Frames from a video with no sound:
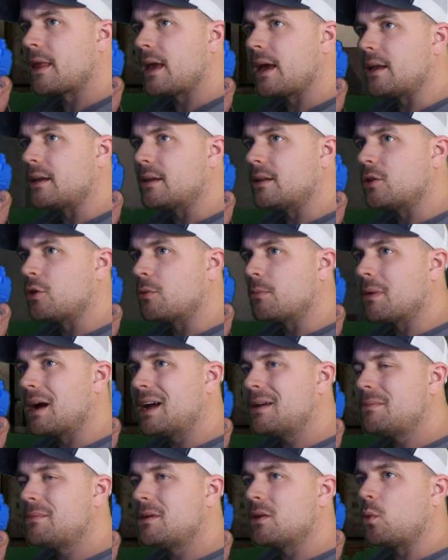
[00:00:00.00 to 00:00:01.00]
And there
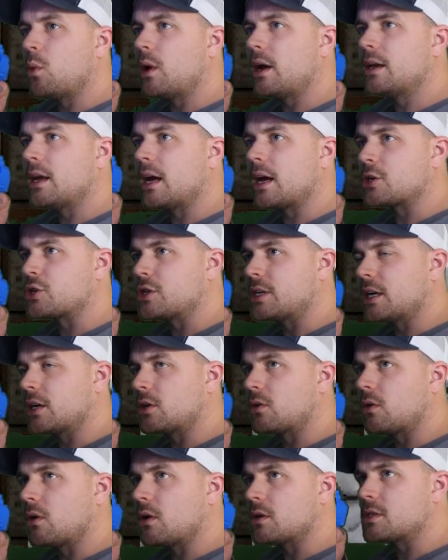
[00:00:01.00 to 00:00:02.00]
might be a way to actually
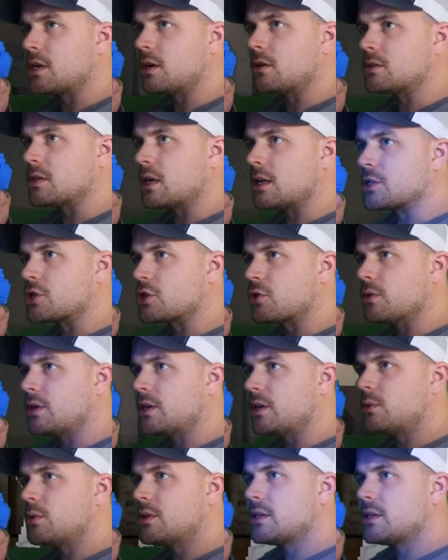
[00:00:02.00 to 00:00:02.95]
get crosshairs on screen